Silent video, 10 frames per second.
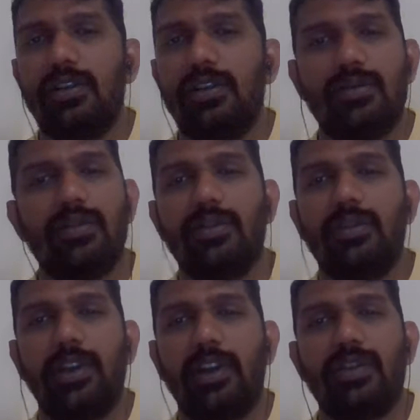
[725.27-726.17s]

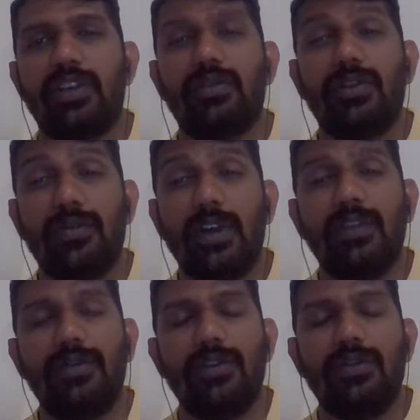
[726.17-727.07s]
So request was
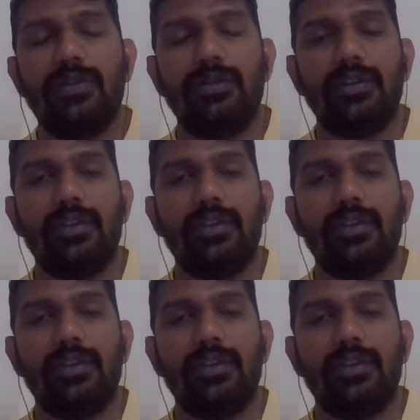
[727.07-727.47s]
very few